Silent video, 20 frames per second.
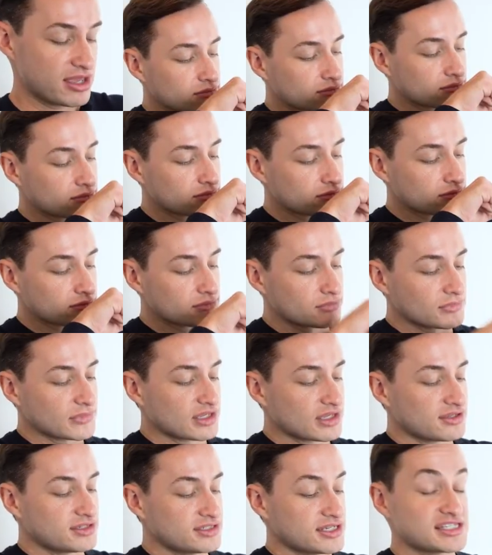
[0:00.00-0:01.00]

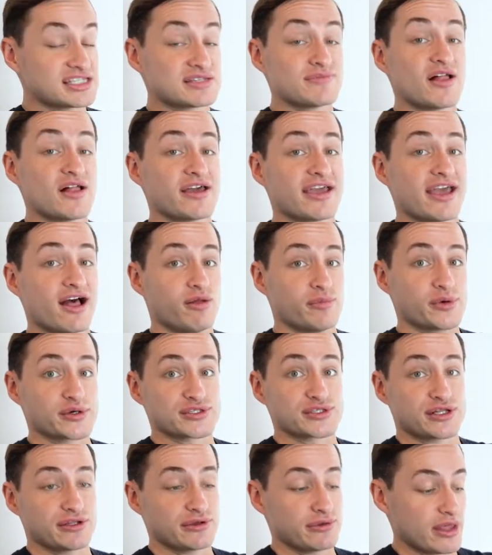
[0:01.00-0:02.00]
It does smell like
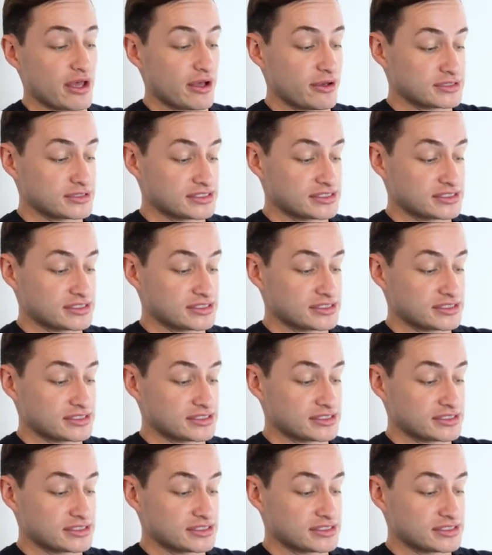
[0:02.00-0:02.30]
Elmer's glue though,